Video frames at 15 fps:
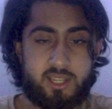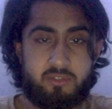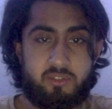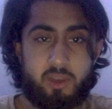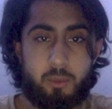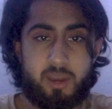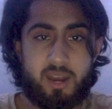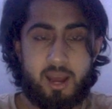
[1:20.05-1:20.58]
a
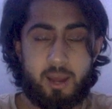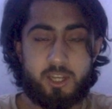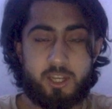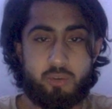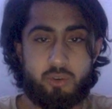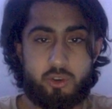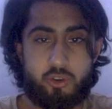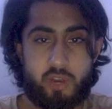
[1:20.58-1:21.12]
Fibonacci
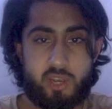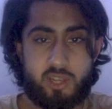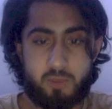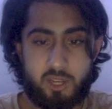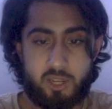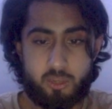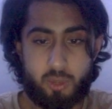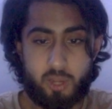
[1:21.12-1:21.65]
retracement
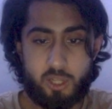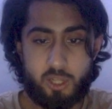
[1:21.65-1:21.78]
as well.